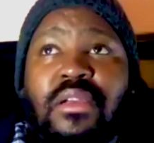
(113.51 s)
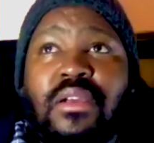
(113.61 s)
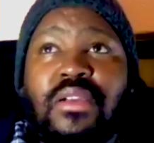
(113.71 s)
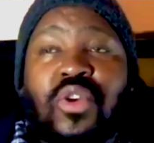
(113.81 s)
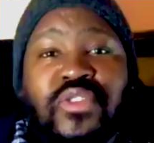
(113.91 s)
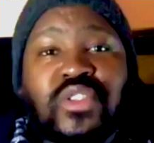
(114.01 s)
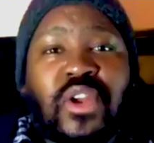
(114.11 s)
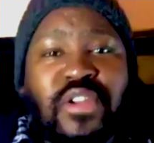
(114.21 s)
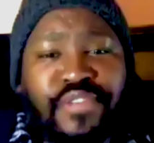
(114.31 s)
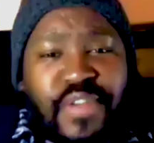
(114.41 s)
sort of
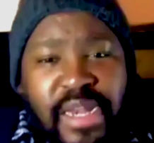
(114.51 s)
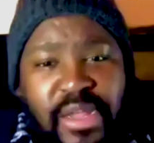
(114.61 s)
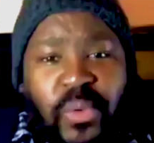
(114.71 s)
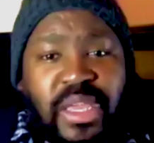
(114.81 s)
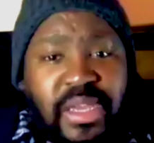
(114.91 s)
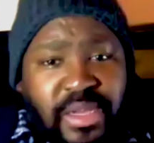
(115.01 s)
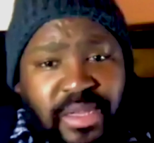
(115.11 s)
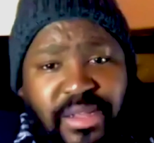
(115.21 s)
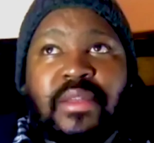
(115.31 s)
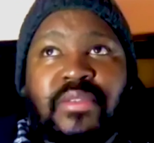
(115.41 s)
started feeling weak.
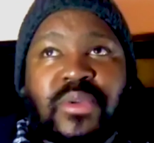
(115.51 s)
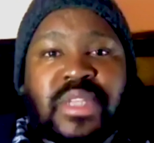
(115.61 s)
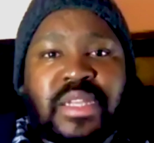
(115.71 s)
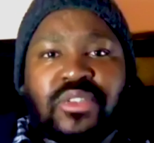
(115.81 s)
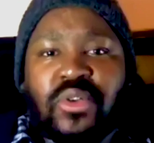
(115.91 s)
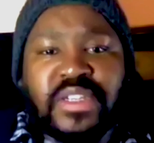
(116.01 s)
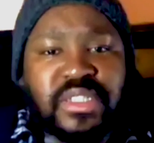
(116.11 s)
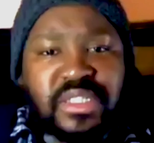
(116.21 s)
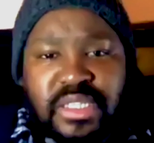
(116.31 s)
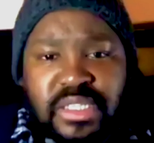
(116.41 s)
There was like sort of a
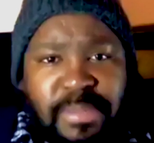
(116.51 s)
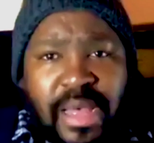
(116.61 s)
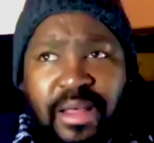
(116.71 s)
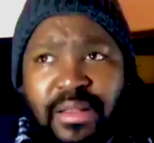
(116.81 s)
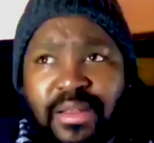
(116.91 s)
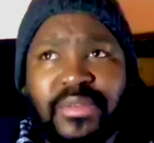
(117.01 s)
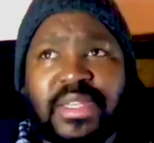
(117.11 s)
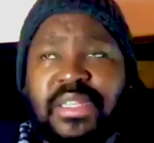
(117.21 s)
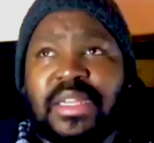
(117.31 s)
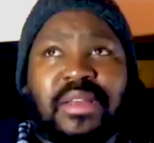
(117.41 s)
dizzy spell, and I
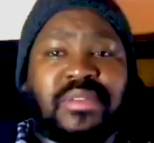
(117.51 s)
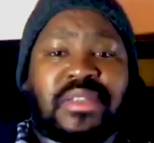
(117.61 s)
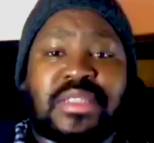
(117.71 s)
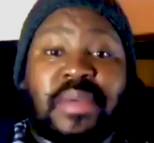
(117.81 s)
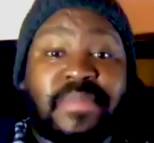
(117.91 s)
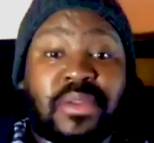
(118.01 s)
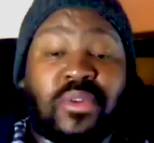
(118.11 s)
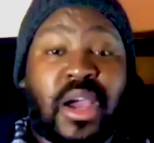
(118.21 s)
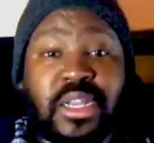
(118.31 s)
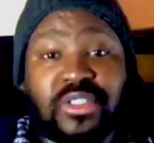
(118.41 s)
was like, "Now there's something
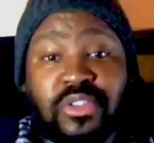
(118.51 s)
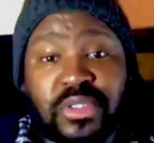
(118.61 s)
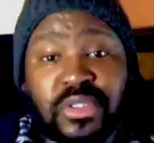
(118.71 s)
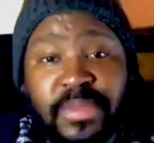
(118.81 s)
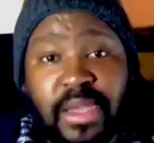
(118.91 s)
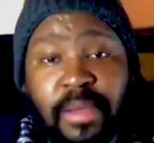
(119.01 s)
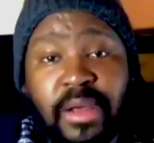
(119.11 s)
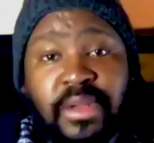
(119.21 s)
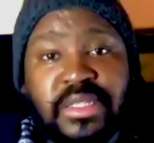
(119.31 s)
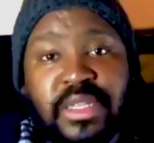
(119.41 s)
wrong. I need to do something
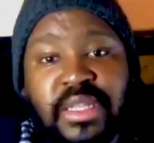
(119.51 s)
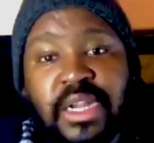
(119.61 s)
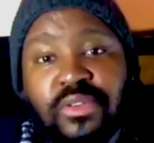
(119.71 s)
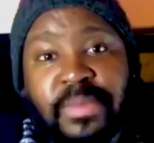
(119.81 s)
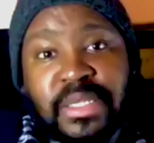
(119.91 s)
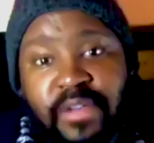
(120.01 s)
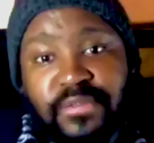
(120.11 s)
about it." And then I took myself